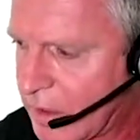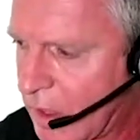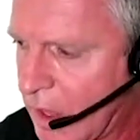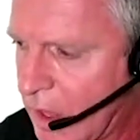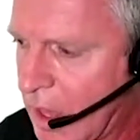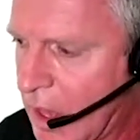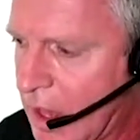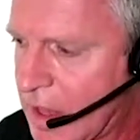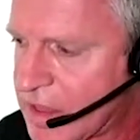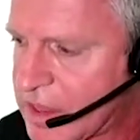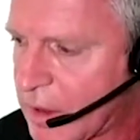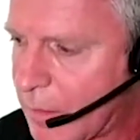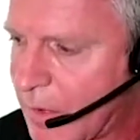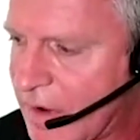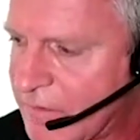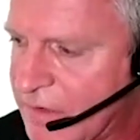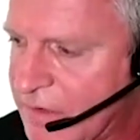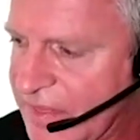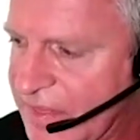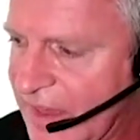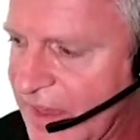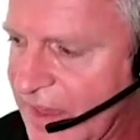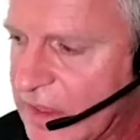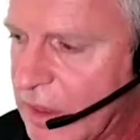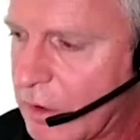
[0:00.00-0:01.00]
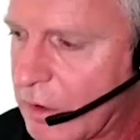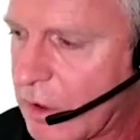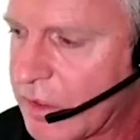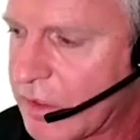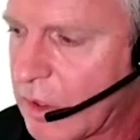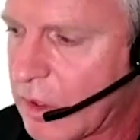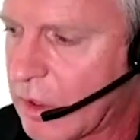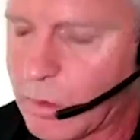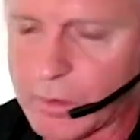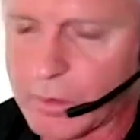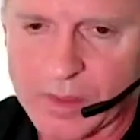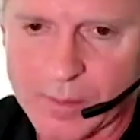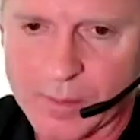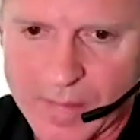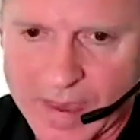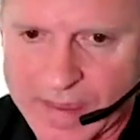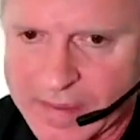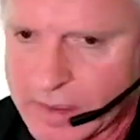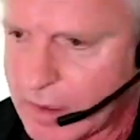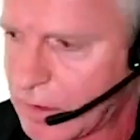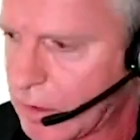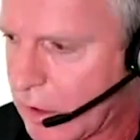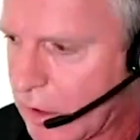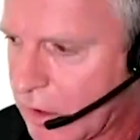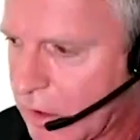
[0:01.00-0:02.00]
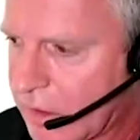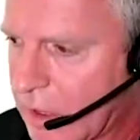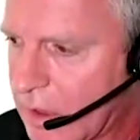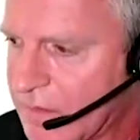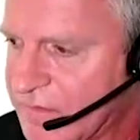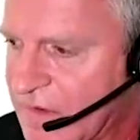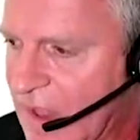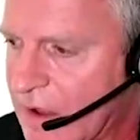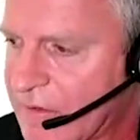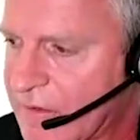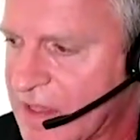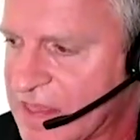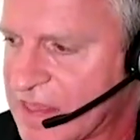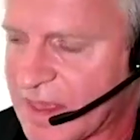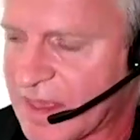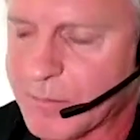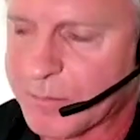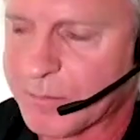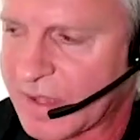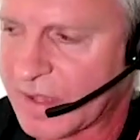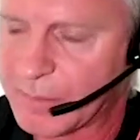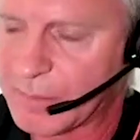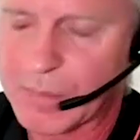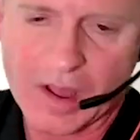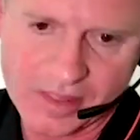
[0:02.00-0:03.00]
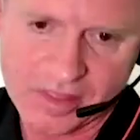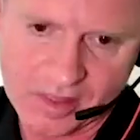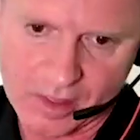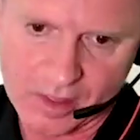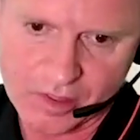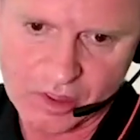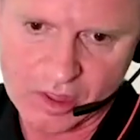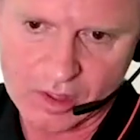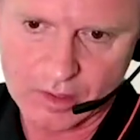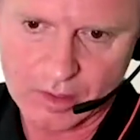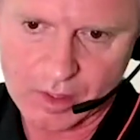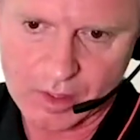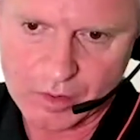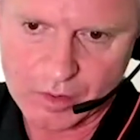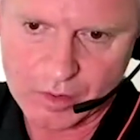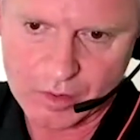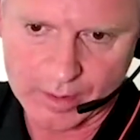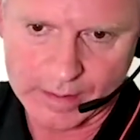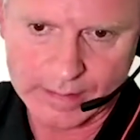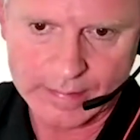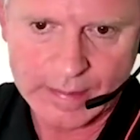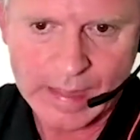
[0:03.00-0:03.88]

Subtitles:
So everything you can do on the menu, you can do very simply by touching the screen.